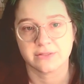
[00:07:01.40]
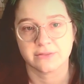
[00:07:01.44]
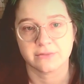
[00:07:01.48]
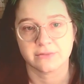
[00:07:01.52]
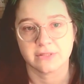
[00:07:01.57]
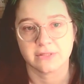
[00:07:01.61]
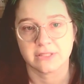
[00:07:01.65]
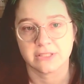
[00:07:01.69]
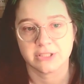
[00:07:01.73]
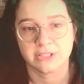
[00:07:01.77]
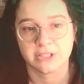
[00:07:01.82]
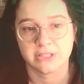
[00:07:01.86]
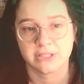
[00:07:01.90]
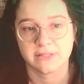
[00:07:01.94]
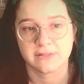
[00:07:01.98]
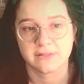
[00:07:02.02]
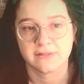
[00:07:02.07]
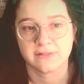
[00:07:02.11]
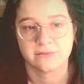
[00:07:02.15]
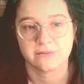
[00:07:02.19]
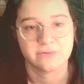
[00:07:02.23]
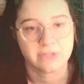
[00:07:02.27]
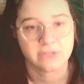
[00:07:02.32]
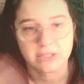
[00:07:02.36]

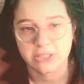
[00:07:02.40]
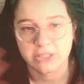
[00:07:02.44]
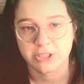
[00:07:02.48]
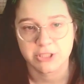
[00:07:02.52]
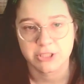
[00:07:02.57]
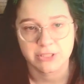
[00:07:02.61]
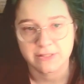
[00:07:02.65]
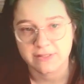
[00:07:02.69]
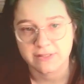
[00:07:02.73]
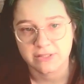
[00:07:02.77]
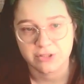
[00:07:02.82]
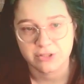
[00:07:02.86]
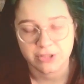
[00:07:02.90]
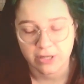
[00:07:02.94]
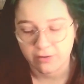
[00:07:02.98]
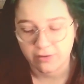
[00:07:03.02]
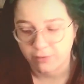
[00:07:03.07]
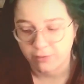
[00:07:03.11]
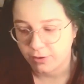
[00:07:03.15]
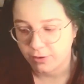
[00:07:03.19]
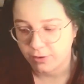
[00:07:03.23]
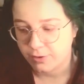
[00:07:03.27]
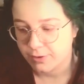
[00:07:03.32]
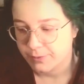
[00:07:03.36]
religions and religions in
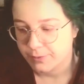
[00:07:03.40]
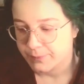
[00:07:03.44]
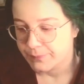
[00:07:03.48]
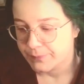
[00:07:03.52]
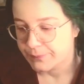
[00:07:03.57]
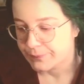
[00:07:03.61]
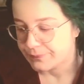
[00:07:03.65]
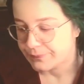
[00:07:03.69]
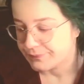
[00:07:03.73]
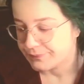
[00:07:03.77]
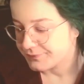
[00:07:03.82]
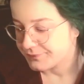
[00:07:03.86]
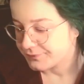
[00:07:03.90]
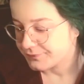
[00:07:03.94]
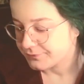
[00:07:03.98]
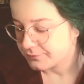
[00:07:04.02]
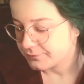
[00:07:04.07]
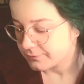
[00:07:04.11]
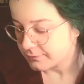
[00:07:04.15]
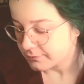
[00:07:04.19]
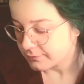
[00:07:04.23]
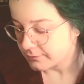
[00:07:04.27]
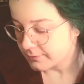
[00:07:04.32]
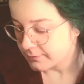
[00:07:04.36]
general.
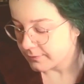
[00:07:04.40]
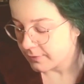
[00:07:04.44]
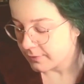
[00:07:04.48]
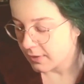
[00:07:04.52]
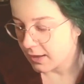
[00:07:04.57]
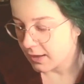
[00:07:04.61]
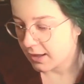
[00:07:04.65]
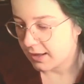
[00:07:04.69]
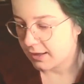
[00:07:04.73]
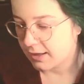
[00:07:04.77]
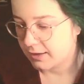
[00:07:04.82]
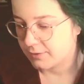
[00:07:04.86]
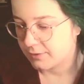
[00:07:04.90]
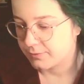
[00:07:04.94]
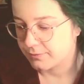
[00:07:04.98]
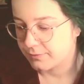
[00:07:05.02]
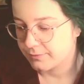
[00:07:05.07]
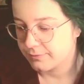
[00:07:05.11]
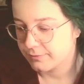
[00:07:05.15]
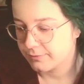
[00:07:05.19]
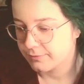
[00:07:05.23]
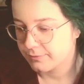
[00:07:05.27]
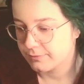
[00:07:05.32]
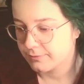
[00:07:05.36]
I
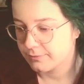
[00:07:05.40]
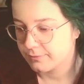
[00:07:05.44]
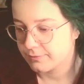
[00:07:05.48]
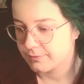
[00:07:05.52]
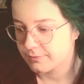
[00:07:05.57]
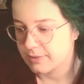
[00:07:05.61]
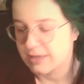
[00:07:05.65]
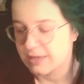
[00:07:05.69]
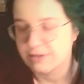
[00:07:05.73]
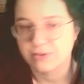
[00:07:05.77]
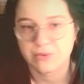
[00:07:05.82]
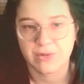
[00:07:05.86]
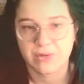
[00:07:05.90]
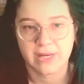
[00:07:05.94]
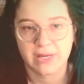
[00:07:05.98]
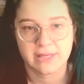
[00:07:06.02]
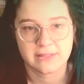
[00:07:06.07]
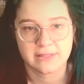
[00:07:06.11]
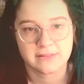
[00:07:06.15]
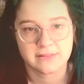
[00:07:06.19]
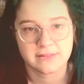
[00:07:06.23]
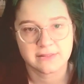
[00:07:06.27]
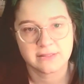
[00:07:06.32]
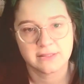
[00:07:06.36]
was
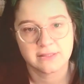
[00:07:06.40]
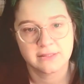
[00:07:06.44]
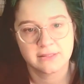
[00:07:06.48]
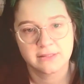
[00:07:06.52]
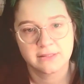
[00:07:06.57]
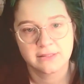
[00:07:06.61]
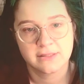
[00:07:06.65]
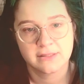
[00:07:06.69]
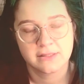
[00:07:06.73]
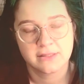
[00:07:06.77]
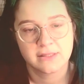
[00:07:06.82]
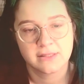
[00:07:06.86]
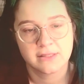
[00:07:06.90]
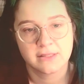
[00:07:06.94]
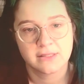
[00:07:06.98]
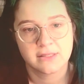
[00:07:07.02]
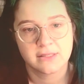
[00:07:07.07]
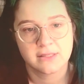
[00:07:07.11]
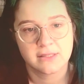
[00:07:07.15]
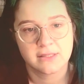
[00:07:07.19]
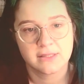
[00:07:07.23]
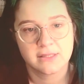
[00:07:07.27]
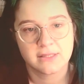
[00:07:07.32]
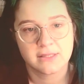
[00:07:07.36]
raised
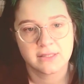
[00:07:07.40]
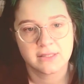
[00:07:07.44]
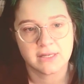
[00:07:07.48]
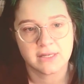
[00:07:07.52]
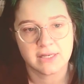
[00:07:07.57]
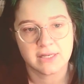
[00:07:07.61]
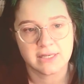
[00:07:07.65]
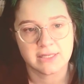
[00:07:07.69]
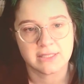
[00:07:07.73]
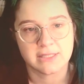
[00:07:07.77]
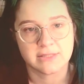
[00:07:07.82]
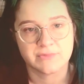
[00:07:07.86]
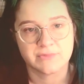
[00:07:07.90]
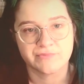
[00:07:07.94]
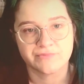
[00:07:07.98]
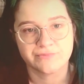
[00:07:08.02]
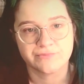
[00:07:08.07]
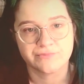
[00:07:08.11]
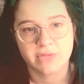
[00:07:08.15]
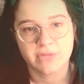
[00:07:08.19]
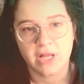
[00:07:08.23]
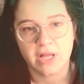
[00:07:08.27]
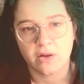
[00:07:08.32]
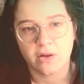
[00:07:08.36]

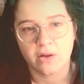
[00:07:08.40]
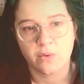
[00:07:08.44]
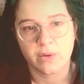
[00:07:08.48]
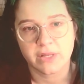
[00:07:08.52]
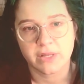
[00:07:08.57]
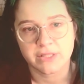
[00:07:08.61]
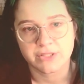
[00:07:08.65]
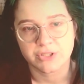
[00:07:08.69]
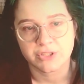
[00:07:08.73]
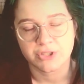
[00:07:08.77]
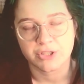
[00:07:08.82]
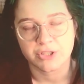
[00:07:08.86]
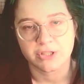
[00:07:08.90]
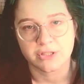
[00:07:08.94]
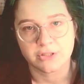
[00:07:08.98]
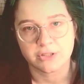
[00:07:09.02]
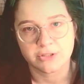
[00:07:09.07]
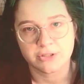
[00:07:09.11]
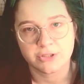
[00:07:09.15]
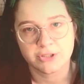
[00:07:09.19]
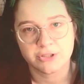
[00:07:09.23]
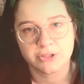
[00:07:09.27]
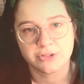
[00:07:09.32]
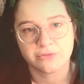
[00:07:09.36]
not going to
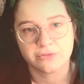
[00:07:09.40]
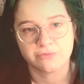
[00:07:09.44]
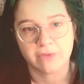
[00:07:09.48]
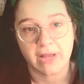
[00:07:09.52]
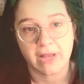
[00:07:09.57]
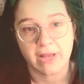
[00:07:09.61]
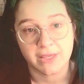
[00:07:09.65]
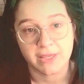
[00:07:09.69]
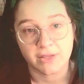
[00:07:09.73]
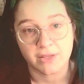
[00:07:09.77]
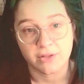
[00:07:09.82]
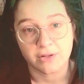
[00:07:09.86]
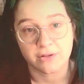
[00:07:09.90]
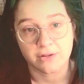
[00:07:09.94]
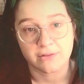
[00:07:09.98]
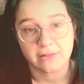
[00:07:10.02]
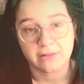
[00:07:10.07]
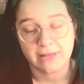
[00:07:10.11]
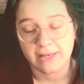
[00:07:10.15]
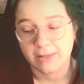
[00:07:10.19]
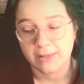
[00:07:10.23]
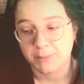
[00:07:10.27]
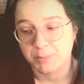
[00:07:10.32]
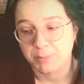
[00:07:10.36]
church
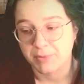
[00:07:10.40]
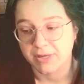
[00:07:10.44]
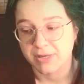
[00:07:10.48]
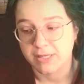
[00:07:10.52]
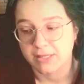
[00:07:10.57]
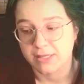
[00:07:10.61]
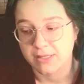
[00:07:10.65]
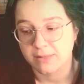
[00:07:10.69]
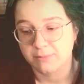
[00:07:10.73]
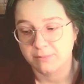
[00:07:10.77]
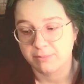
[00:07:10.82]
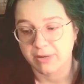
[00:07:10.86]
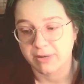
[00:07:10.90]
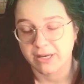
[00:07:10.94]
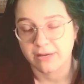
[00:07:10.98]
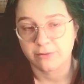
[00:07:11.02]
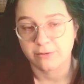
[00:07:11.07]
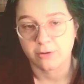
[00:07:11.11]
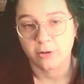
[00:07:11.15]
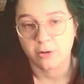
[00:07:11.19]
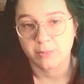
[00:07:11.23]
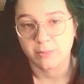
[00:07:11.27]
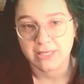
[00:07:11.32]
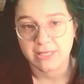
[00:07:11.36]
regularly, but by
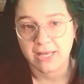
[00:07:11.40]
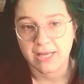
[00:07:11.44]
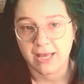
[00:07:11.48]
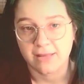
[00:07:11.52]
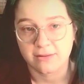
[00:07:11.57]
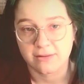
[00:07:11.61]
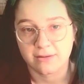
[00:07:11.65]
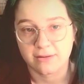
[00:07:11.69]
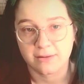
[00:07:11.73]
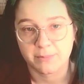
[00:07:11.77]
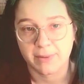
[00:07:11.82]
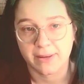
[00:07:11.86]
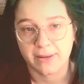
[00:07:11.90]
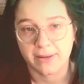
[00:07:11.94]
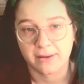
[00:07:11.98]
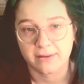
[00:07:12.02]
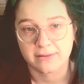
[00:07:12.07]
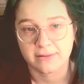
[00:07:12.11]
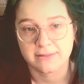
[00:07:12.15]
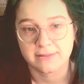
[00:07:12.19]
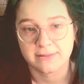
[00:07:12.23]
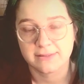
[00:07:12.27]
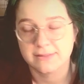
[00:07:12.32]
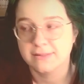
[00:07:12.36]
Roman Catholic
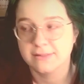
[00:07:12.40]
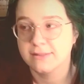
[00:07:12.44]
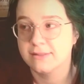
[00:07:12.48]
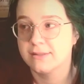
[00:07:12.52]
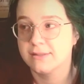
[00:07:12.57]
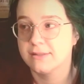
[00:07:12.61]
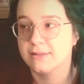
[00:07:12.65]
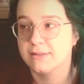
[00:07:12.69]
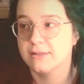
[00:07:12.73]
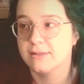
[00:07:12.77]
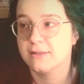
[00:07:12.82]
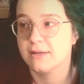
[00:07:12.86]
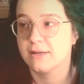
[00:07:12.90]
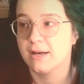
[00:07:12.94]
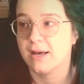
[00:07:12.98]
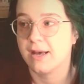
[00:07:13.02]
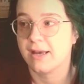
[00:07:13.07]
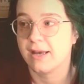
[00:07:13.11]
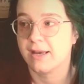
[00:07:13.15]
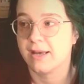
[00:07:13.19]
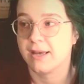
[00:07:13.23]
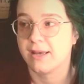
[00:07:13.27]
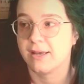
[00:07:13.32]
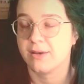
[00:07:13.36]
parents.
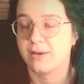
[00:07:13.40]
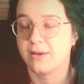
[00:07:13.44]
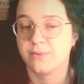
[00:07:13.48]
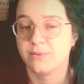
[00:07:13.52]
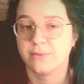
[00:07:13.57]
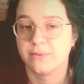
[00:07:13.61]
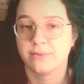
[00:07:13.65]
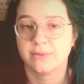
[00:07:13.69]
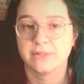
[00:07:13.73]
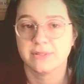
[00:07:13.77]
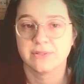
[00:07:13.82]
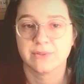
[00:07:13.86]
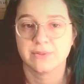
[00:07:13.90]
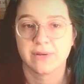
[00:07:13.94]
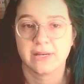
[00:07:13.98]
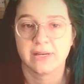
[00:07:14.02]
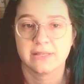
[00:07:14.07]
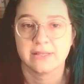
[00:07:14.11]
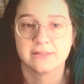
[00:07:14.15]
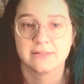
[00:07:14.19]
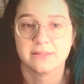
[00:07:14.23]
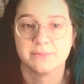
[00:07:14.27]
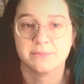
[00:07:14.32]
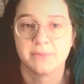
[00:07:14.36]
I was
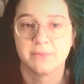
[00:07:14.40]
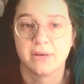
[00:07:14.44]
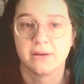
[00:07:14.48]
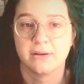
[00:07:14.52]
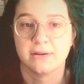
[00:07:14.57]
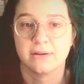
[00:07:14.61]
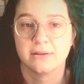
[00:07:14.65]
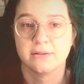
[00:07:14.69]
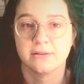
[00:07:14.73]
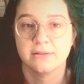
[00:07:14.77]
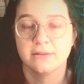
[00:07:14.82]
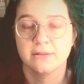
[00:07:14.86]
raised among